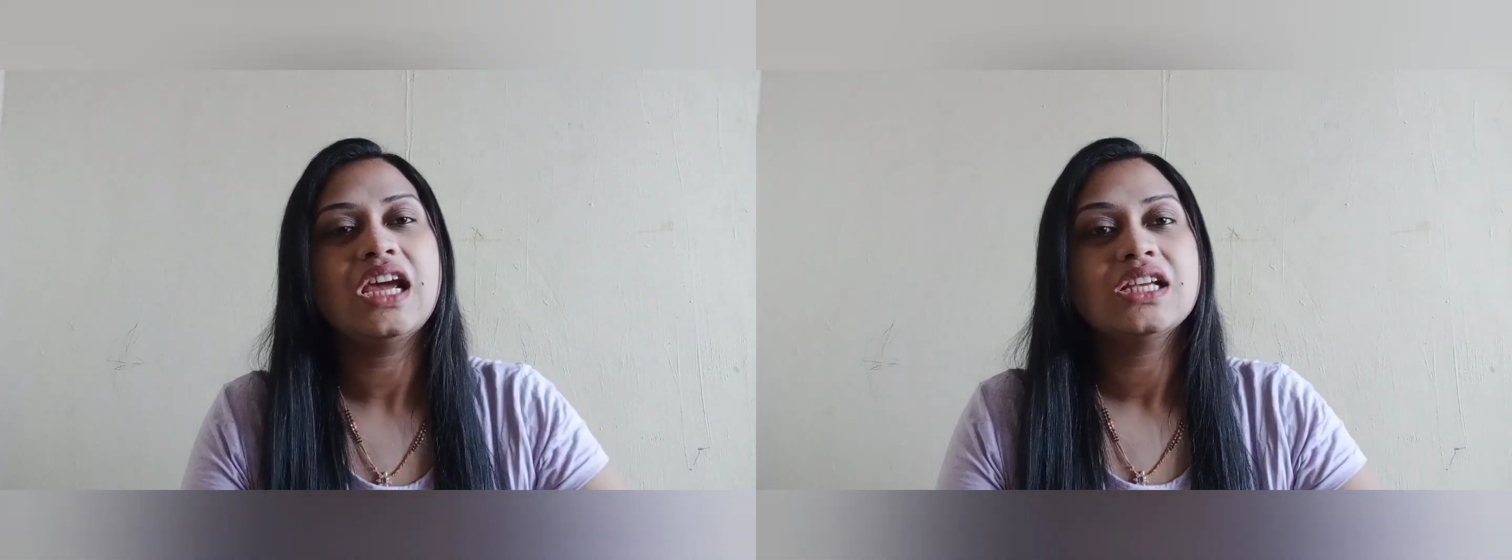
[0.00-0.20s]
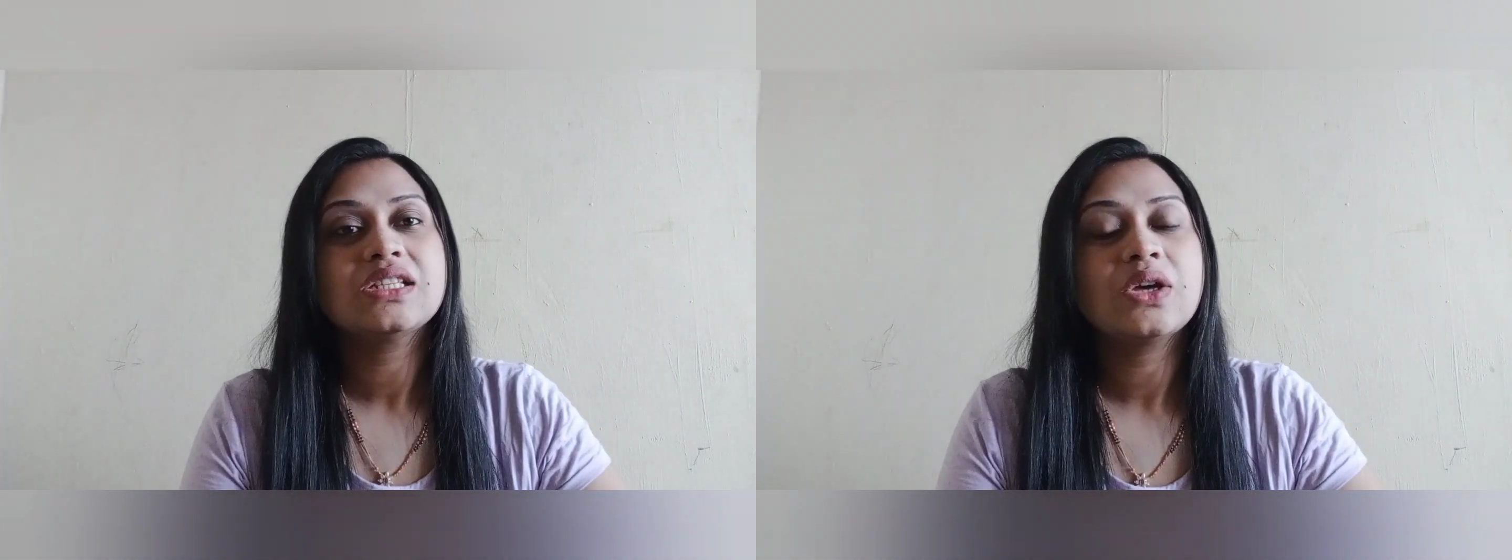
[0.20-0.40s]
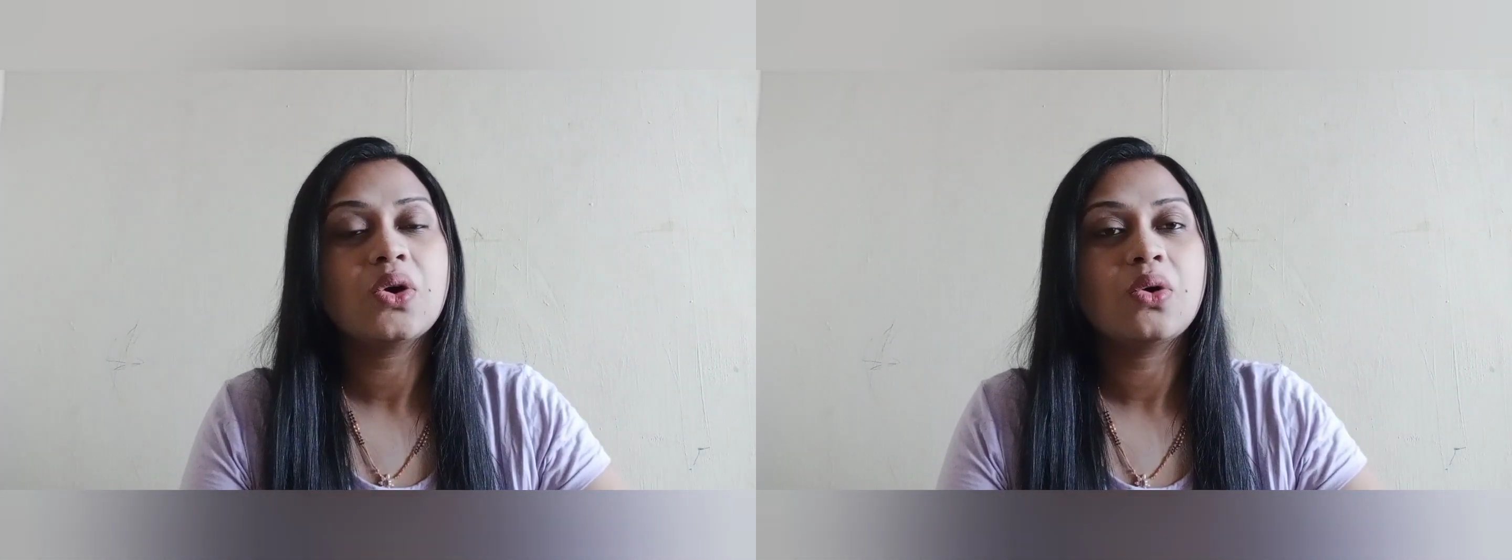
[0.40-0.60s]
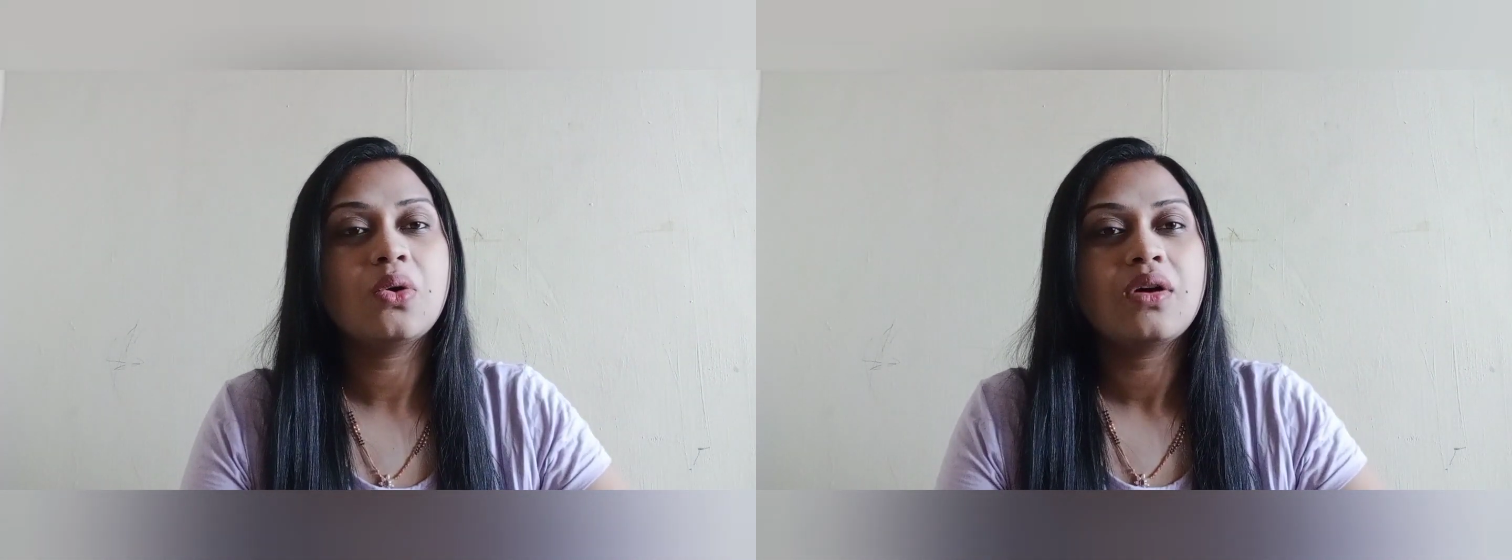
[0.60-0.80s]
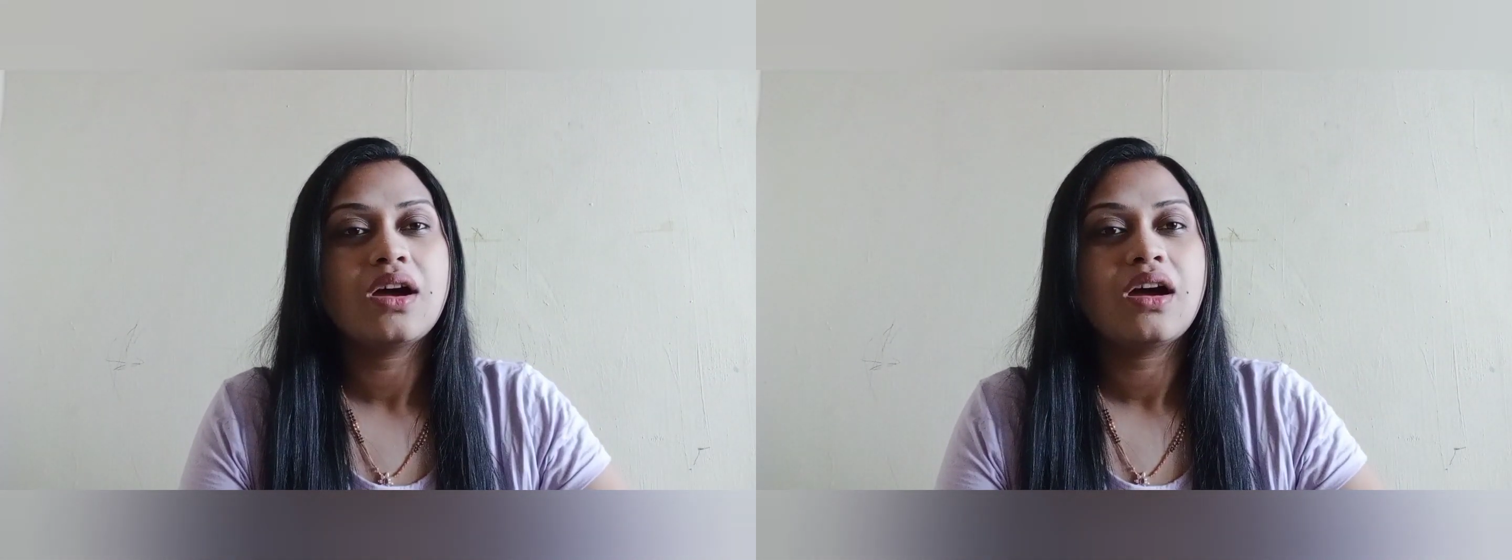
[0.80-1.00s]

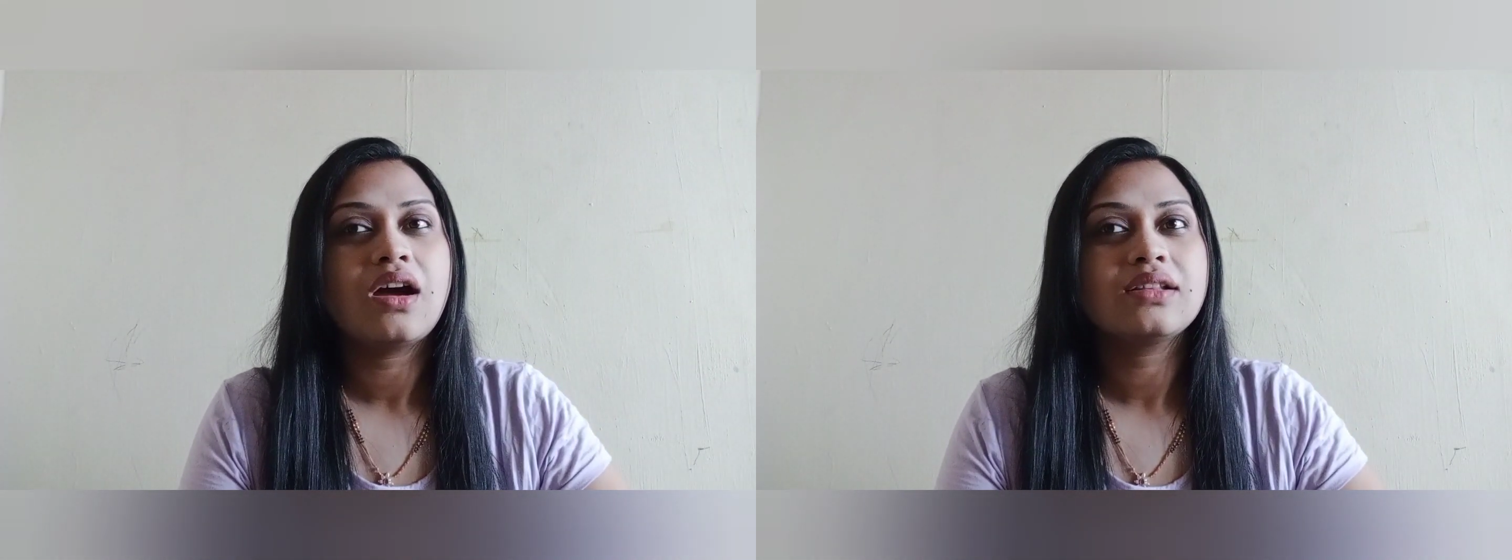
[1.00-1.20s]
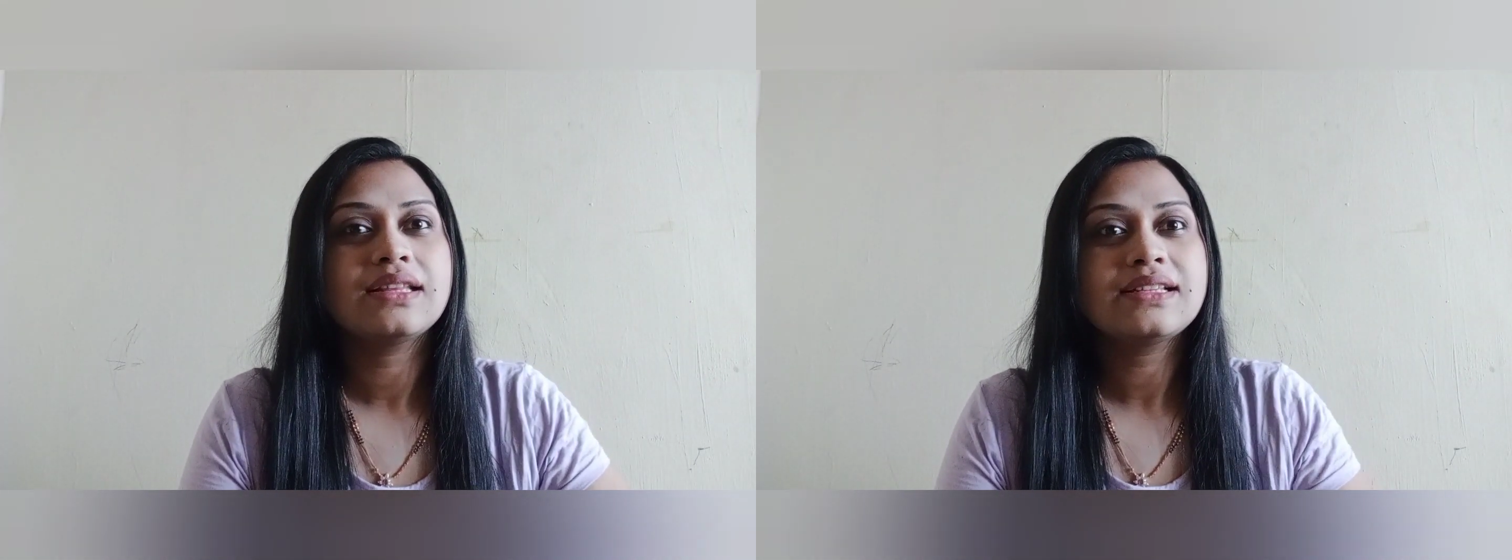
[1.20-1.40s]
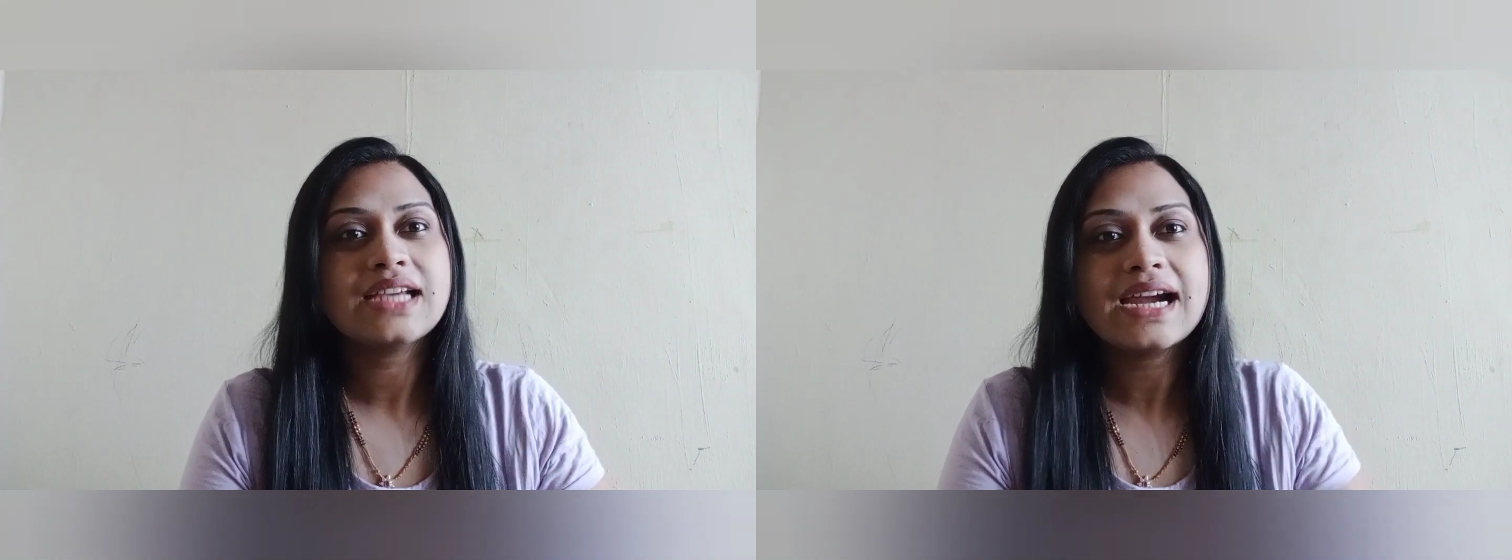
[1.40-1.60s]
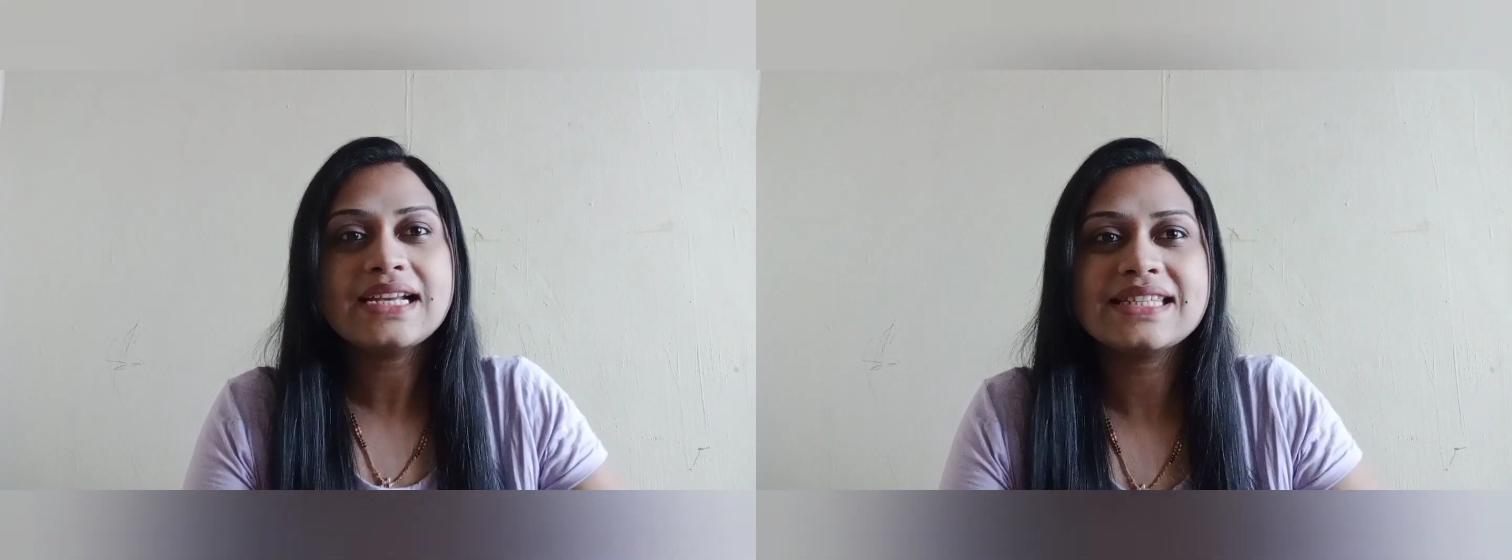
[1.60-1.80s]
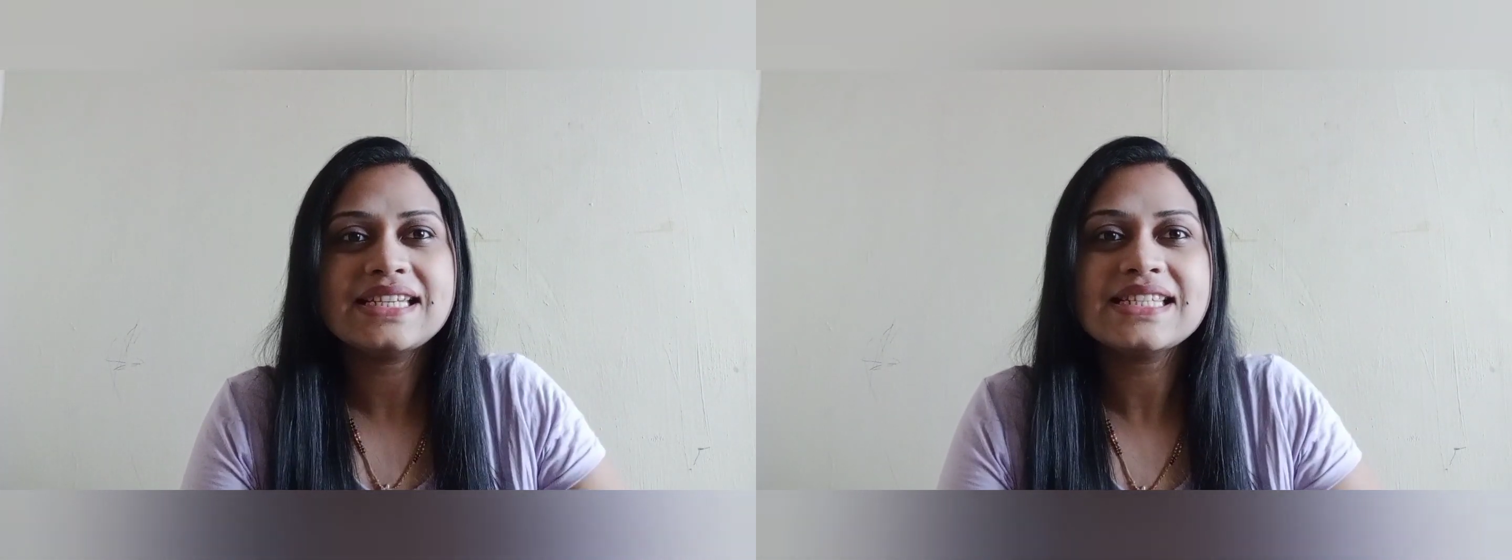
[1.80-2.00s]
So the child
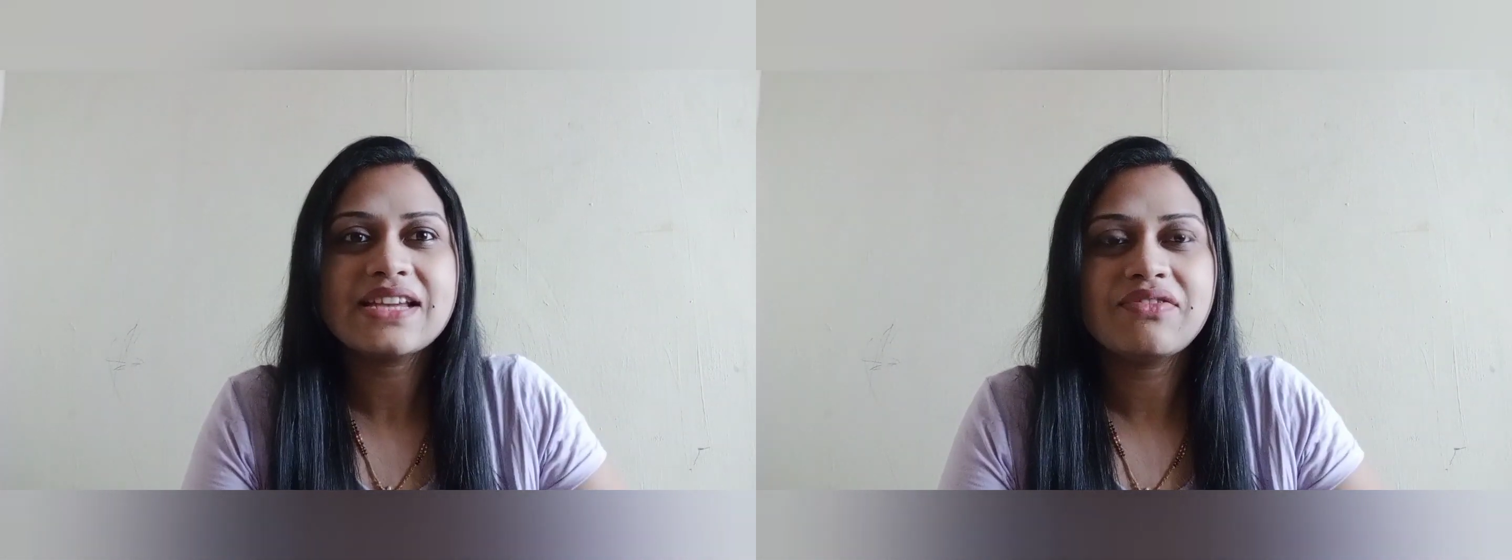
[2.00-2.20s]
sees